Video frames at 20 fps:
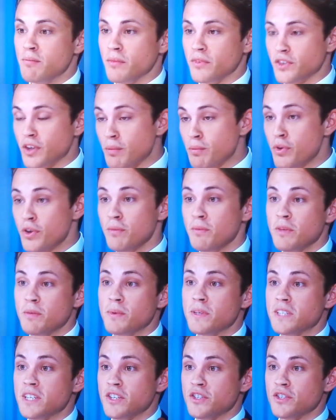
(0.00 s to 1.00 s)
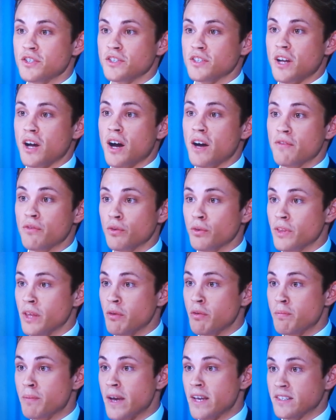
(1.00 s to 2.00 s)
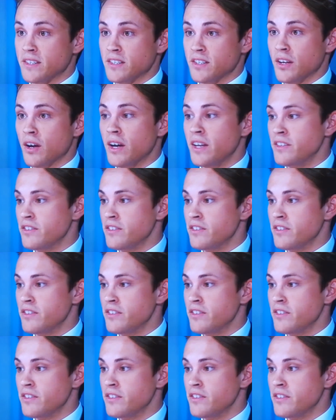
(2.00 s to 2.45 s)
So now here we go. So we've now got all the